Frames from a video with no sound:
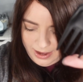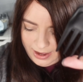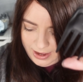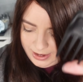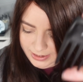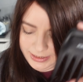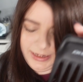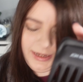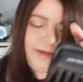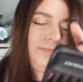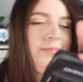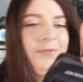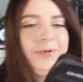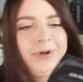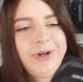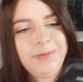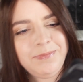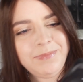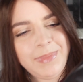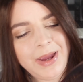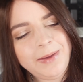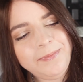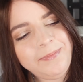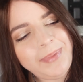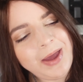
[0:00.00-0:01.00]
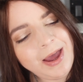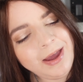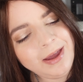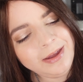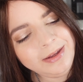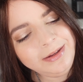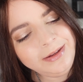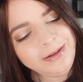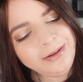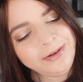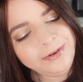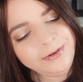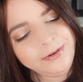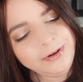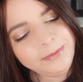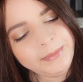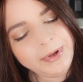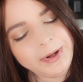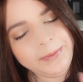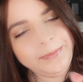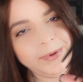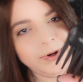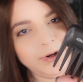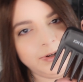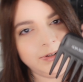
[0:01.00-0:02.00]
I keep one in my bag or in
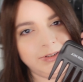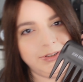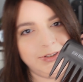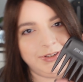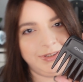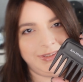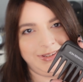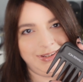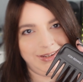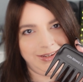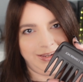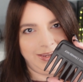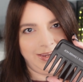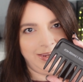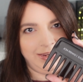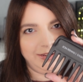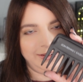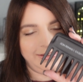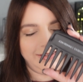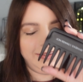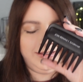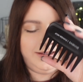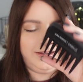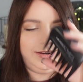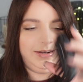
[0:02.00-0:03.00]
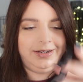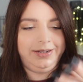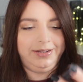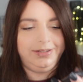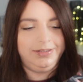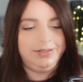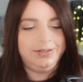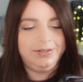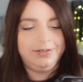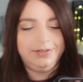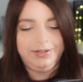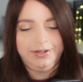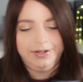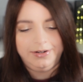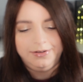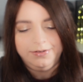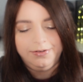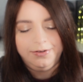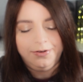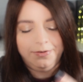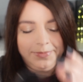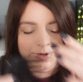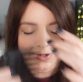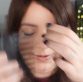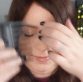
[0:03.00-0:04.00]
my purse just in case I need to, you know,
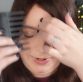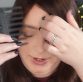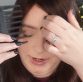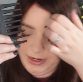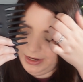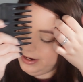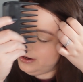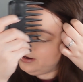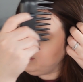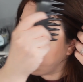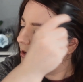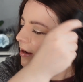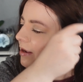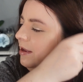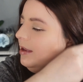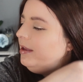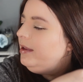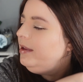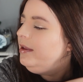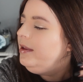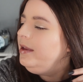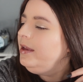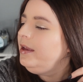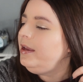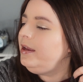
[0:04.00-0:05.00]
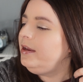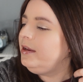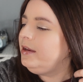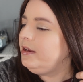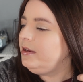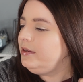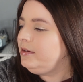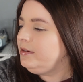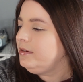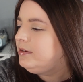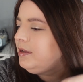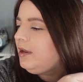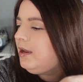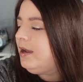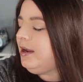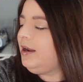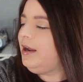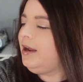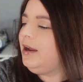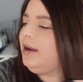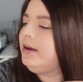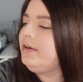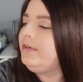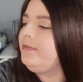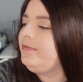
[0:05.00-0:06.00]
comb out my hair. And I
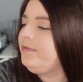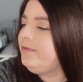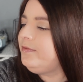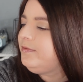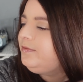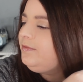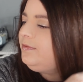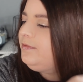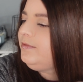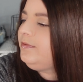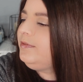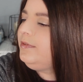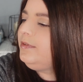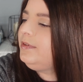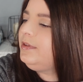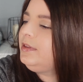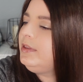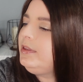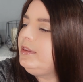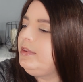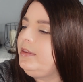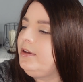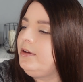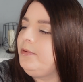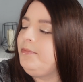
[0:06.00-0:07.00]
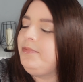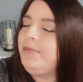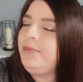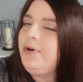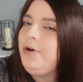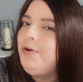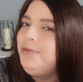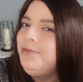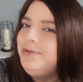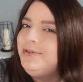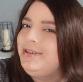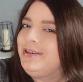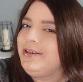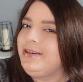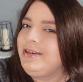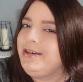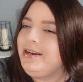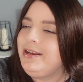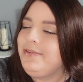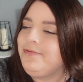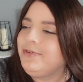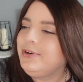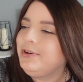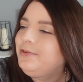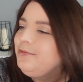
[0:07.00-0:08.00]
have them almost like in
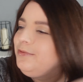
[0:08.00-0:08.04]
every